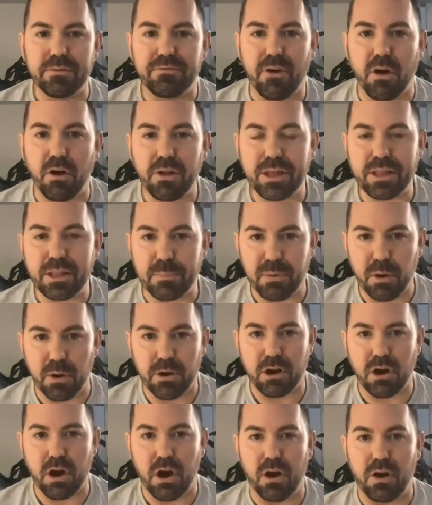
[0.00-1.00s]
following the
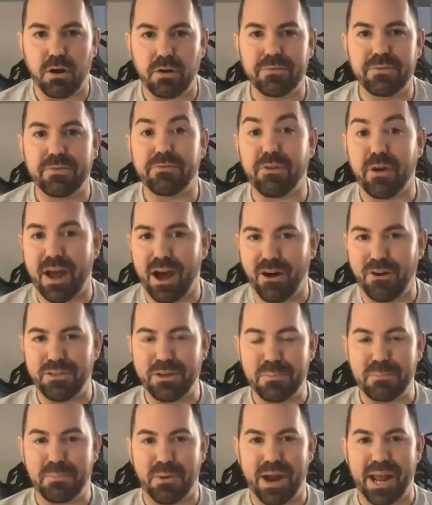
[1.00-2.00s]
protocol for a
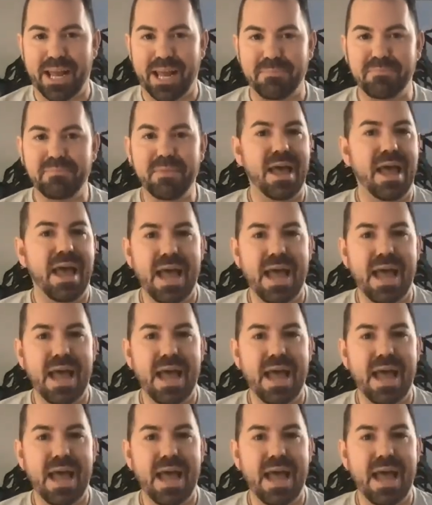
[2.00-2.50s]
healthy brain,